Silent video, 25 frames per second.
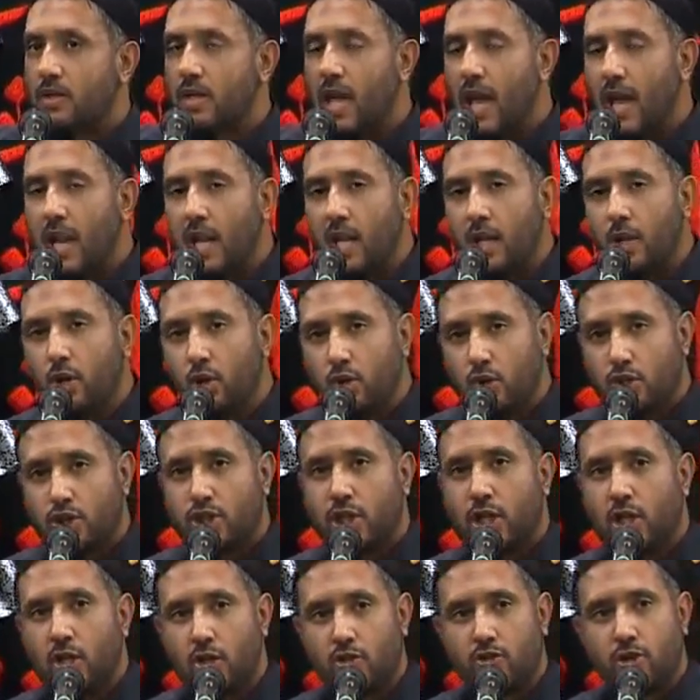tell your
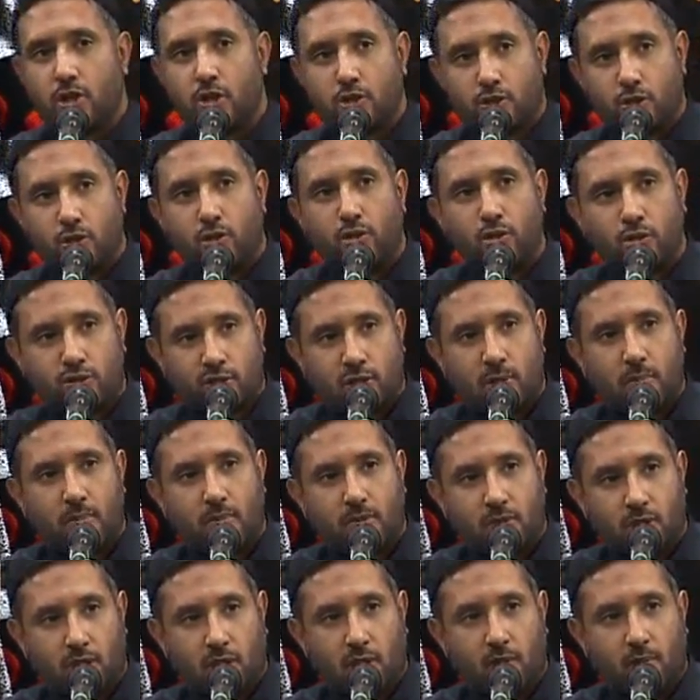children to do
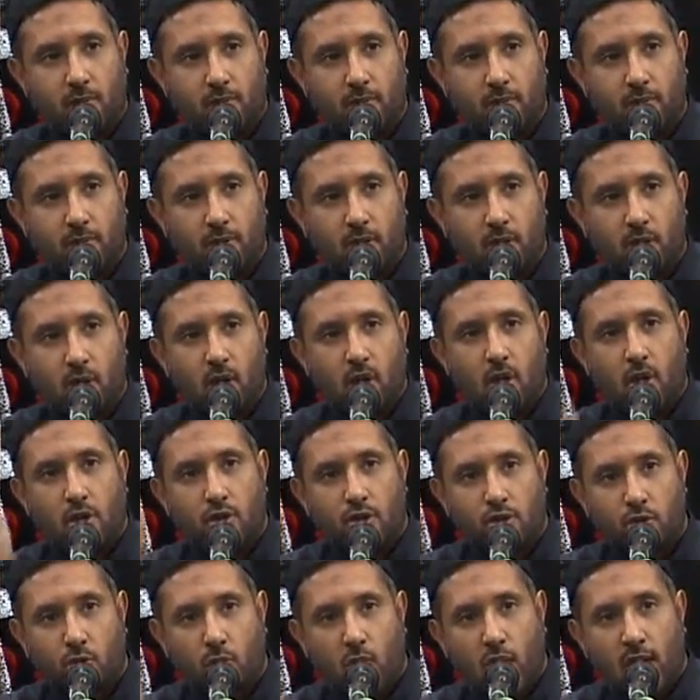something
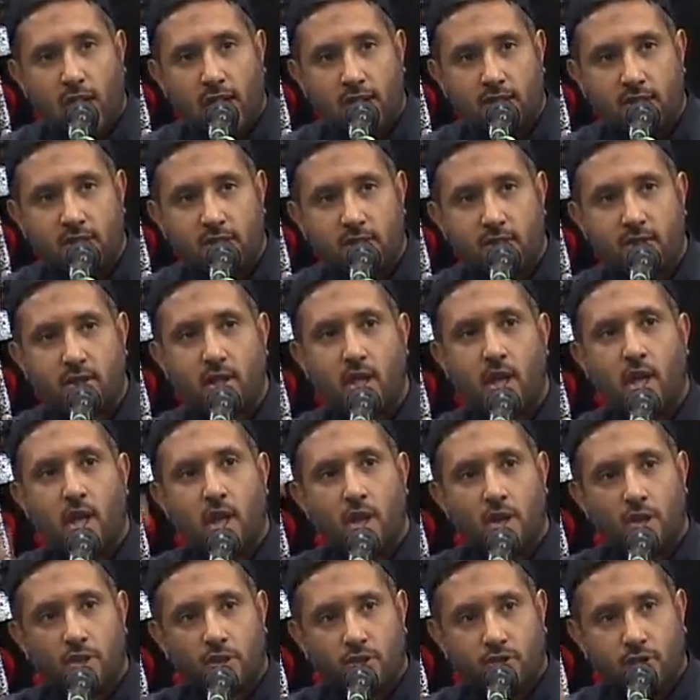twice,
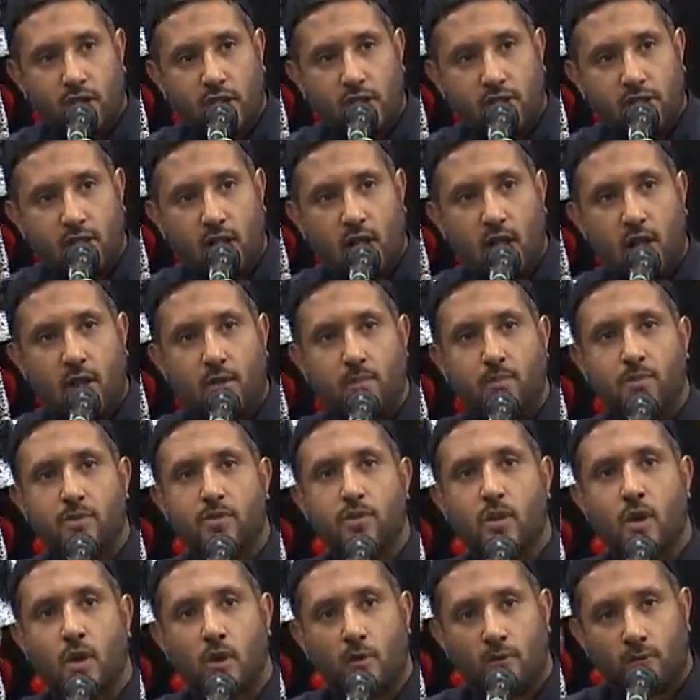3
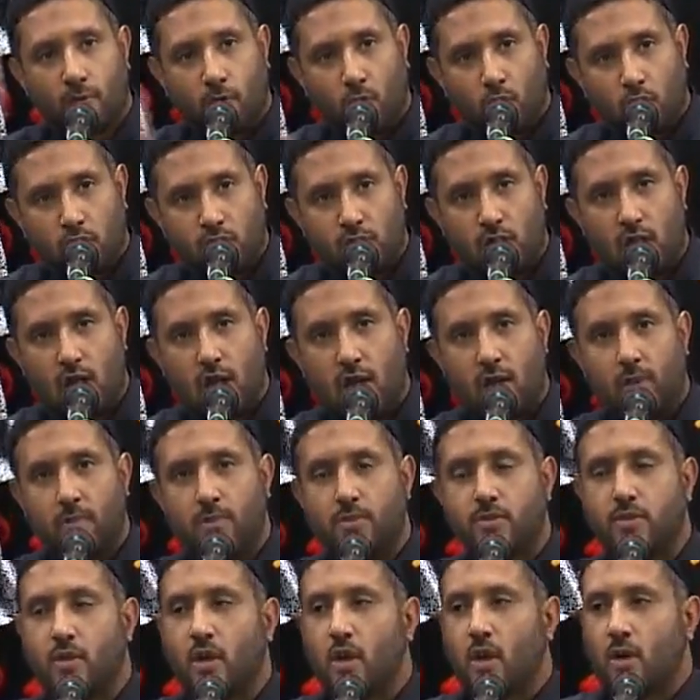times, 4
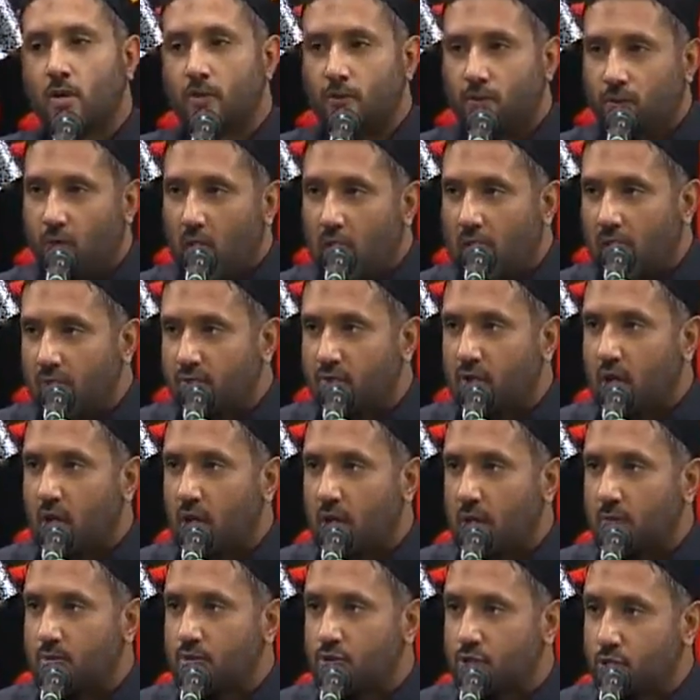times, 5
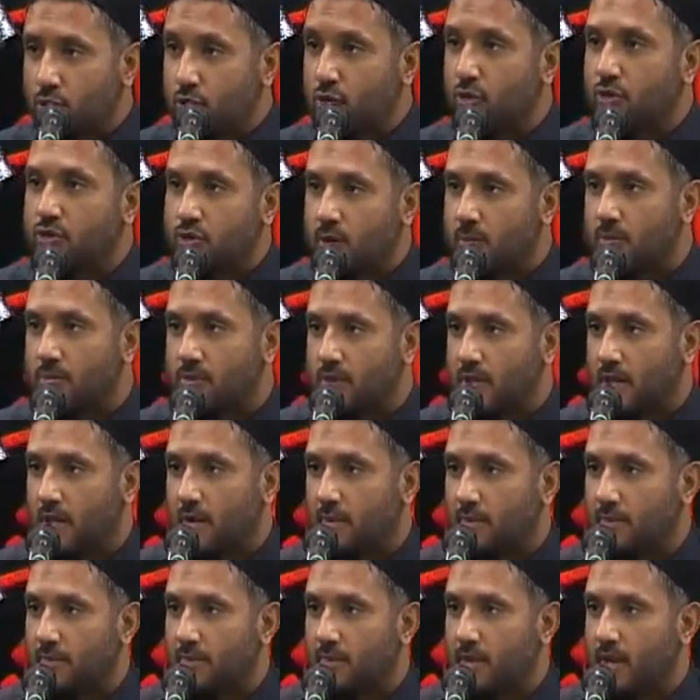times to do something,
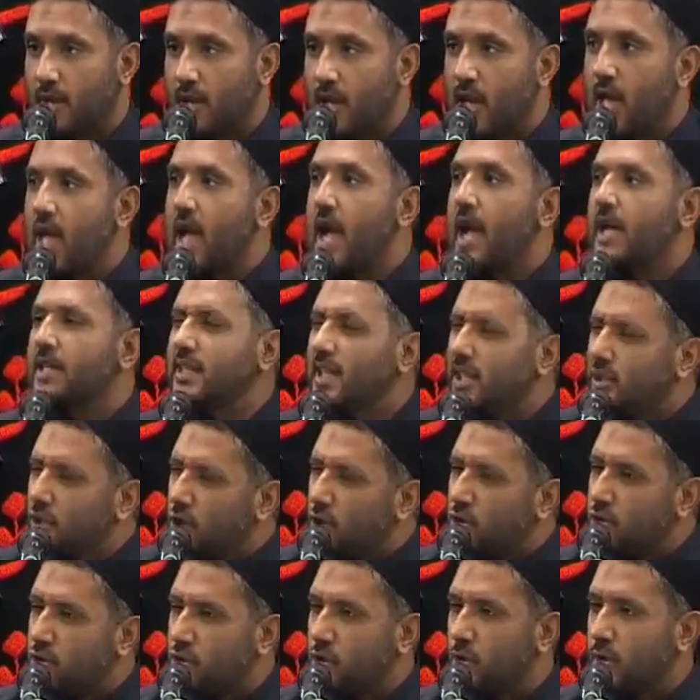and they
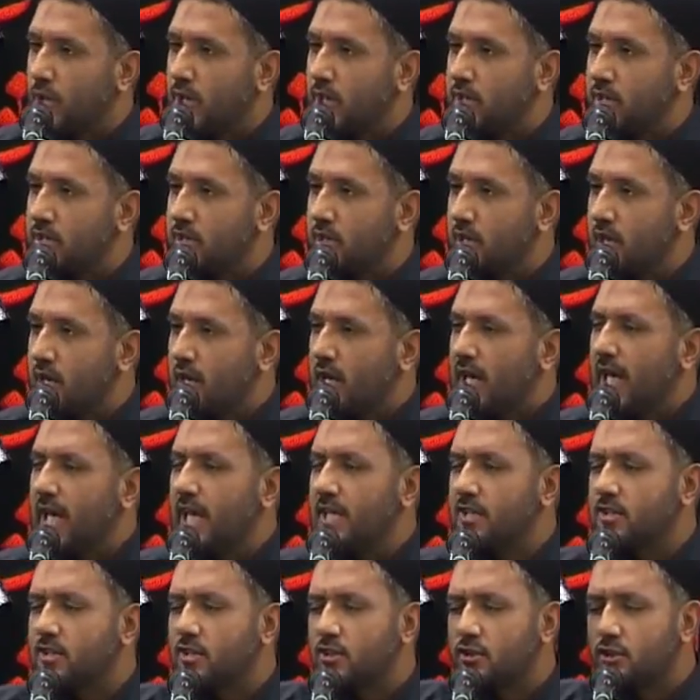don't do it,
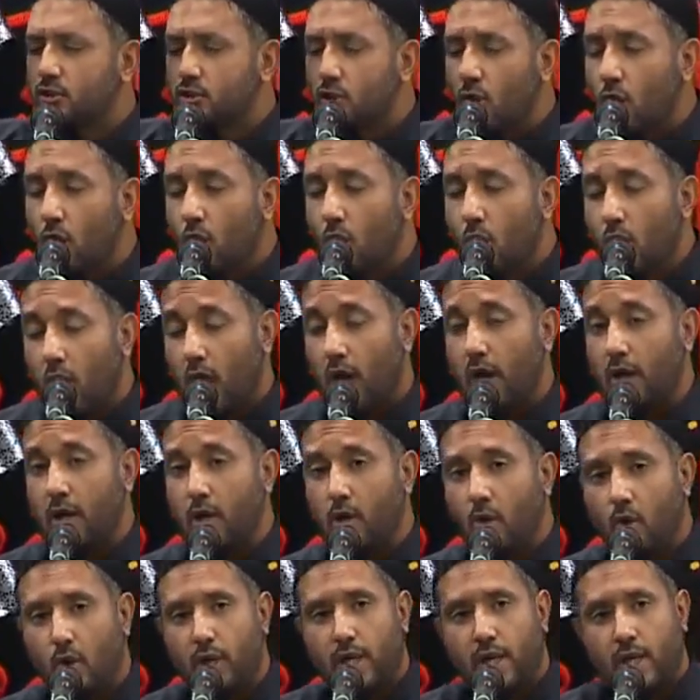it's so
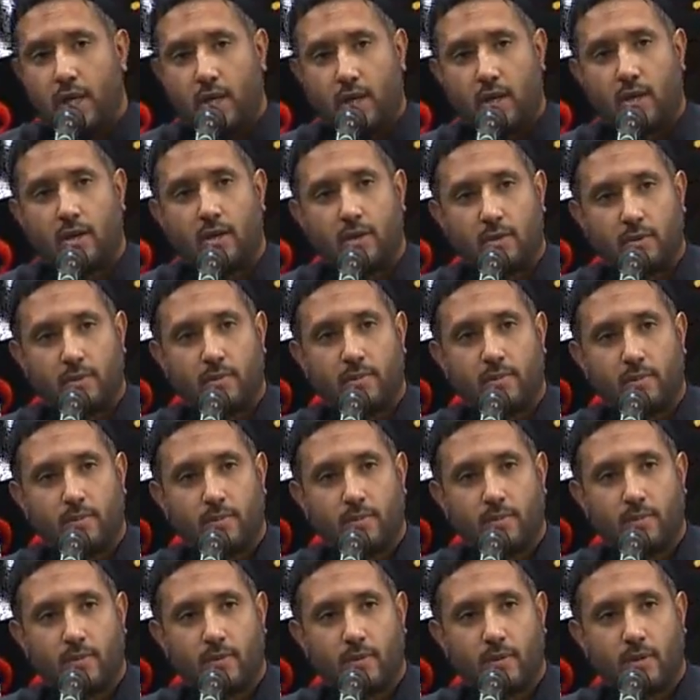annoying,
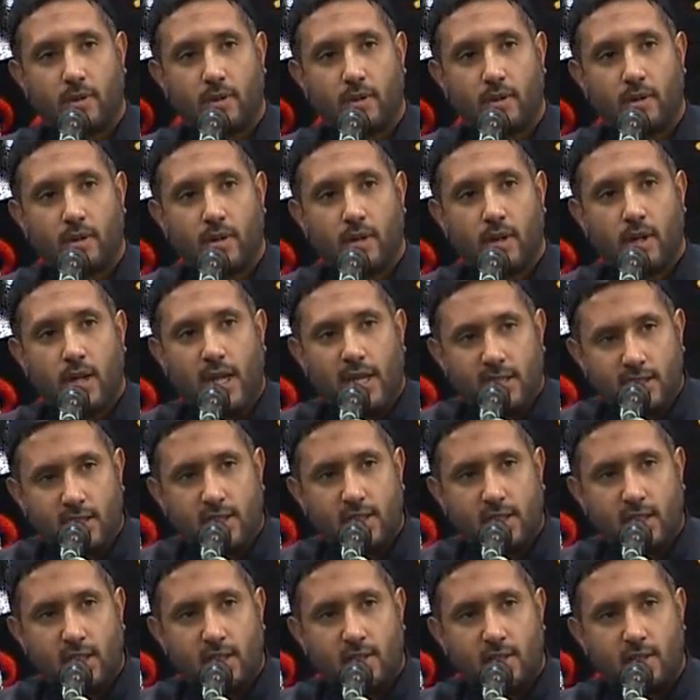
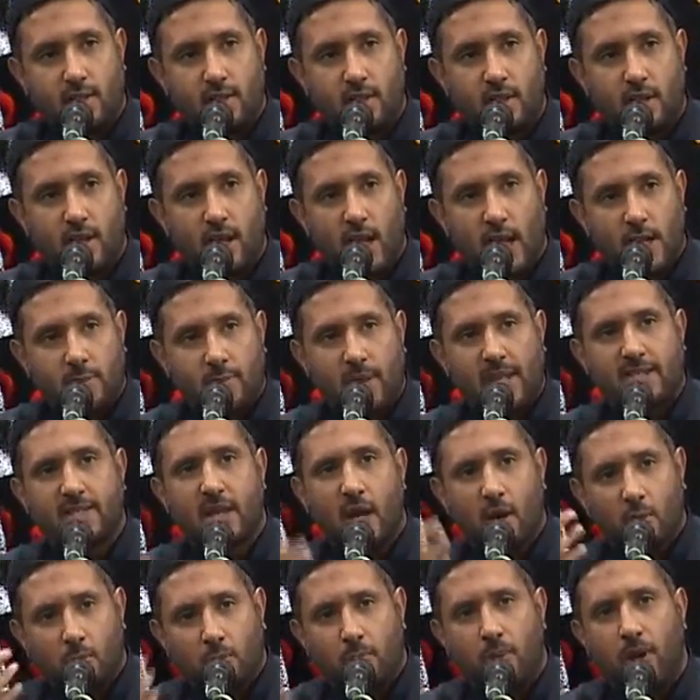isn't it? It makes
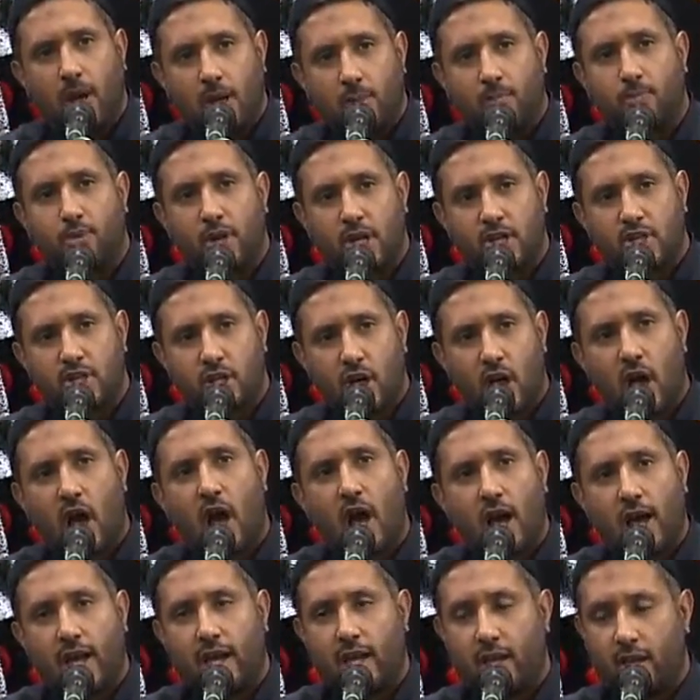our blood pressure
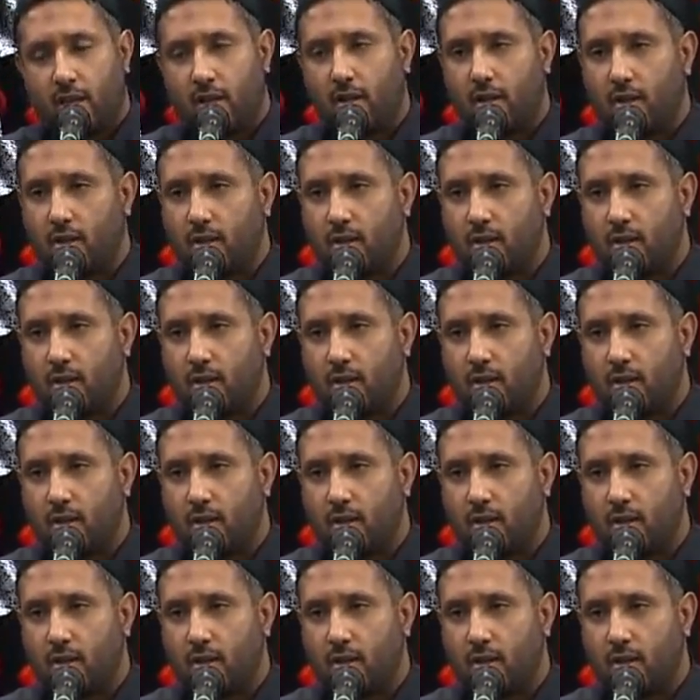high.